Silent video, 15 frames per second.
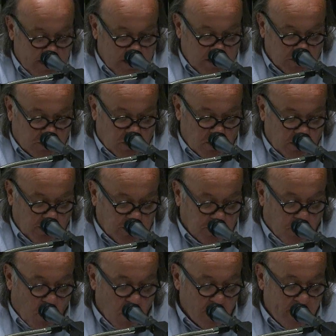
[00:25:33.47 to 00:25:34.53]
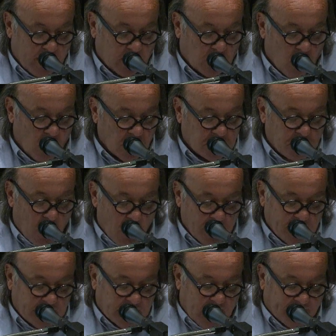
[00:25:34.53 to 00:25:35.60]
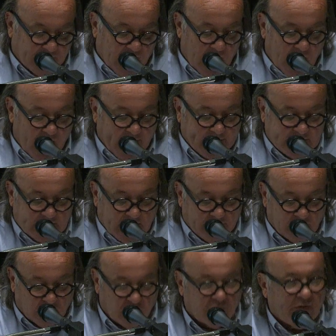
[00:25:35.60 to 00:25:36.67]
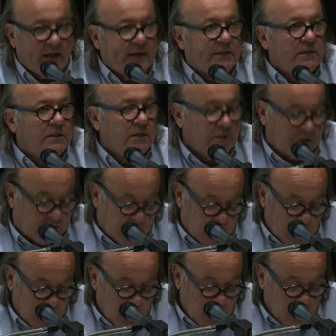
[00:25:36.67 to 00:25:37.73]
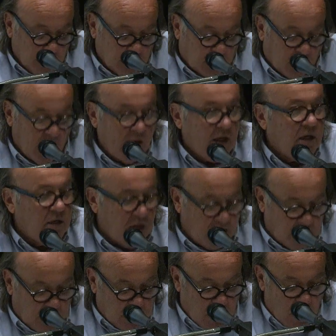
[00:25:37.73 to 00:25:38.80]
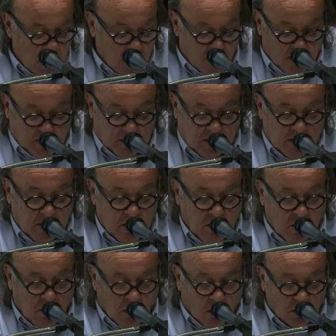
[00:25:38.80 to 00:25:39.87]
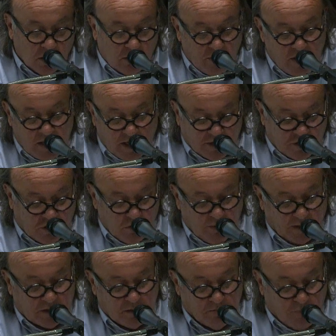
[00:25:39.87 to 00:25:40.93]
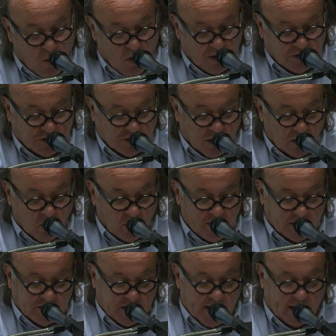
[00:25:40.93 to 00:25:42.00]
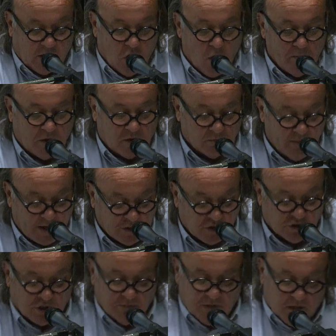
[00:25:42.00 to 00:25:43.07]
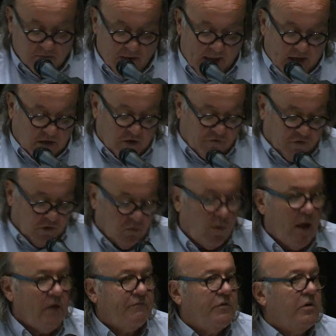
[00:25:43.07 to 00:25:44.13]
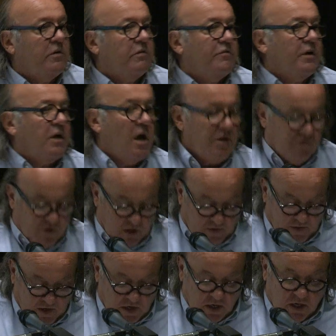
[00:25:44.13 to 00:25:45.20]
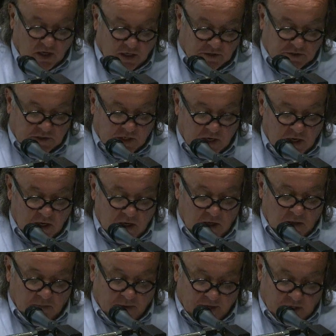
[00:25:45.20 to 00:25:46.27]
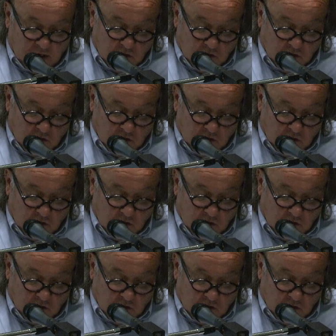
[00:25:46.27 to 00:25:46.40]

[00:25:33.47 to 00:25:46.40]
Certainly, departmental correspondence at the highest level reflected this. McRae in 1900 all agreed as to its importance not only as an economical measure to be demanded for the welfare of the country and the Indians, but in